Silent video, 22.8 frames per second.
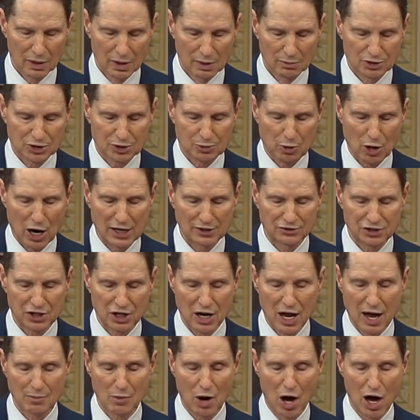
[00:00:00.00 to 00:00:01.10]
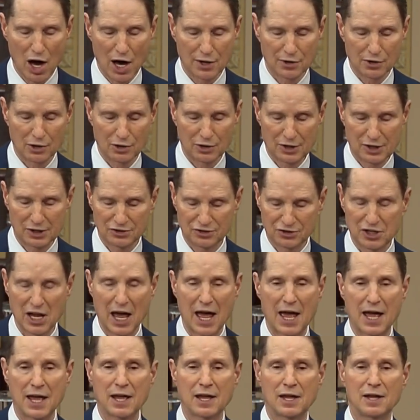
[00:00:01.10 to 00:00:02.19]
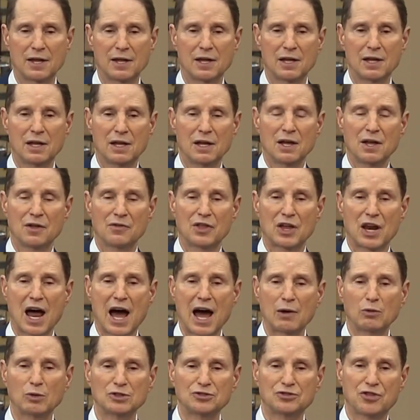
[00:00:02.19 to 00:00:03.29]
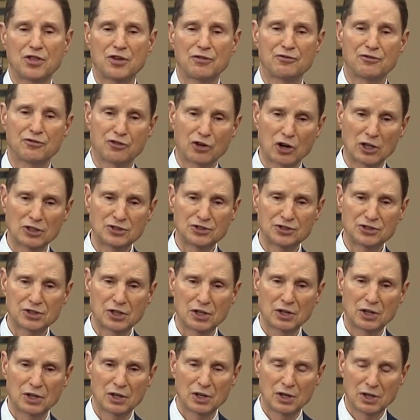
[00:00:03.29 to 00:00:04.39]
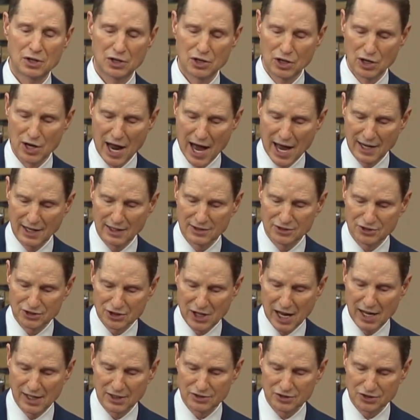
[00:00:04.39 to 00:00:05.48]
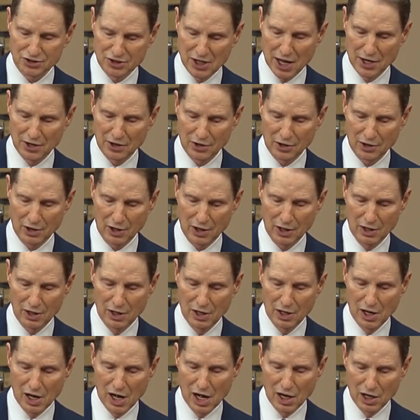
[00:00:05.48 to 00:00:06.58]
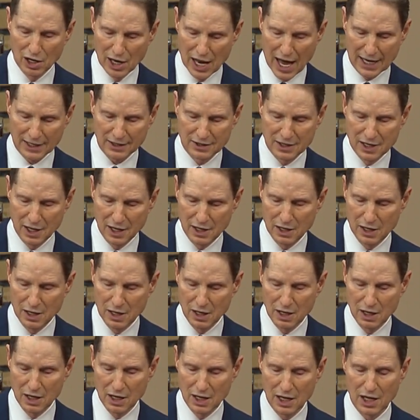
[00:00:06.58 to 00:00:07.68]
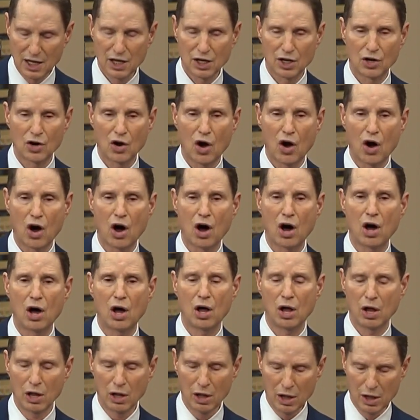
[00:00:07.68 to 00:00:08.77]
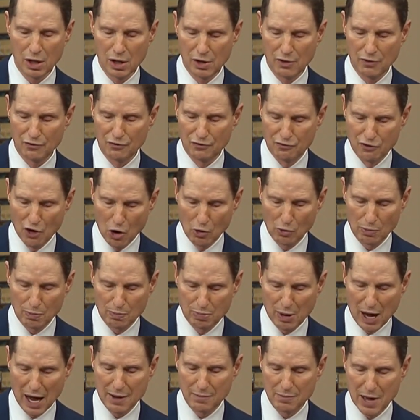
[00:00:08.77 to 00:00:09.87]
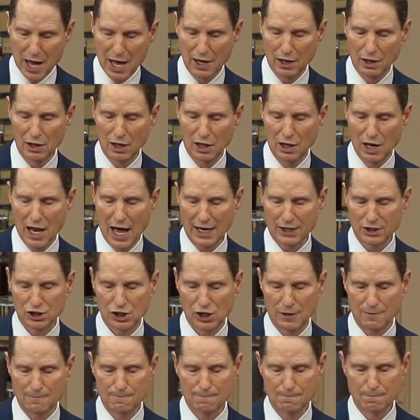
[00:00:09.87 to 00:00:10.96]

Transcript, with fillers: Mr. President, I'm honored to say that I was the first United States Senator elected in an all vote by mail election.